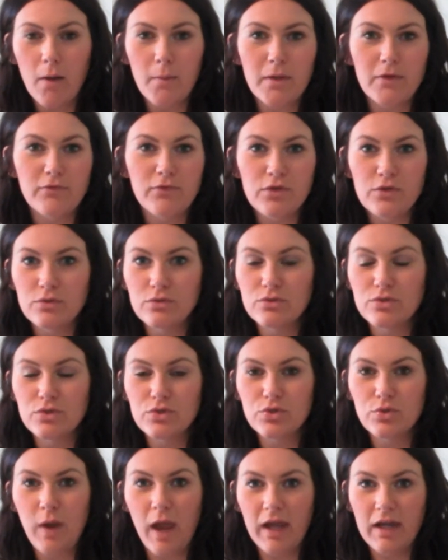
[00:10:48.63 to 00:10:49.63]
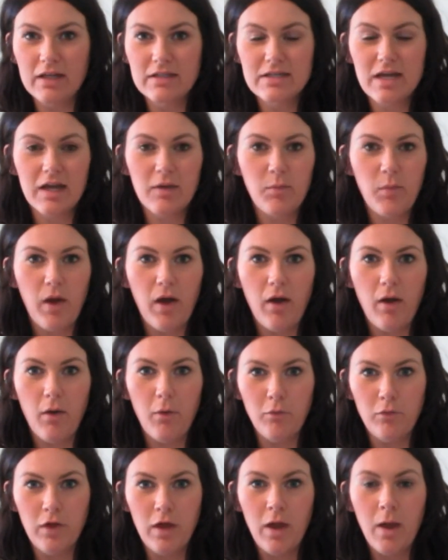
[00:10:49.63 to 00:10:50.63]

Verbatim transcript: If you do any type of